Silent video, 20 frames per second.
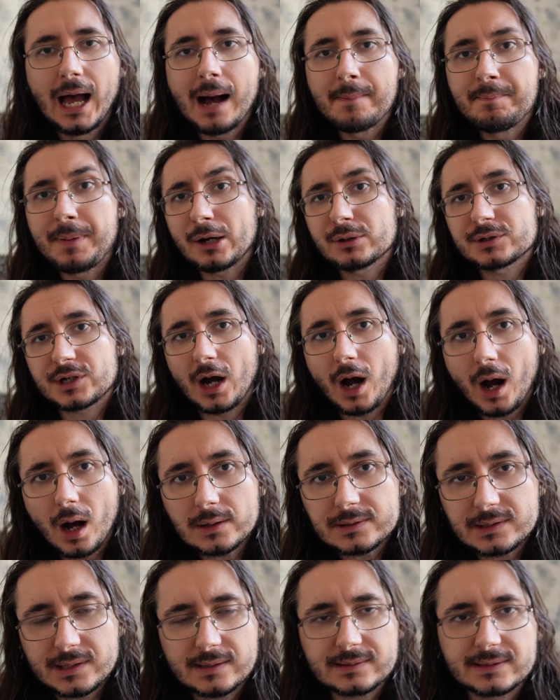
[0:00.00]
about
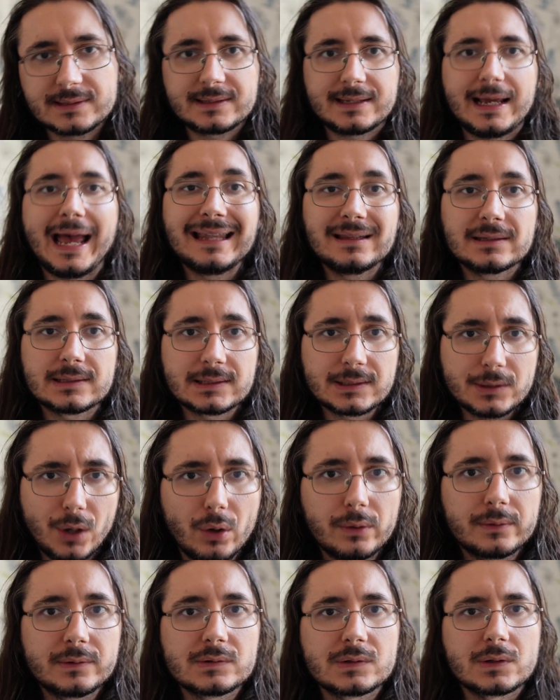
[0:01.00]
artists and
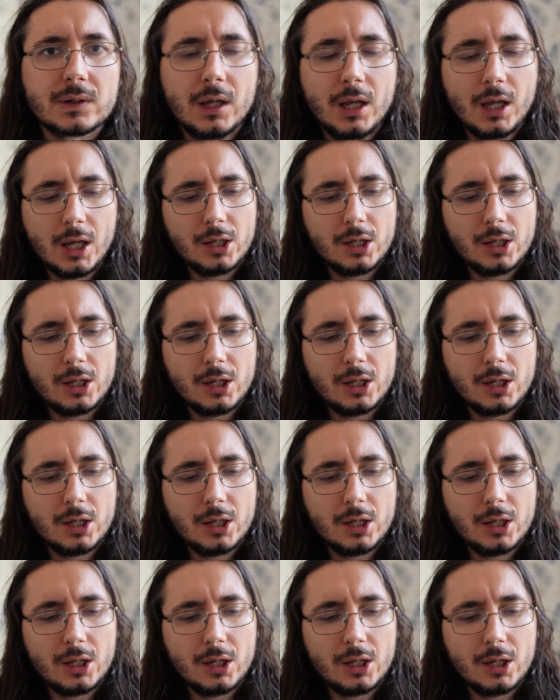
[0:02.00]
songs.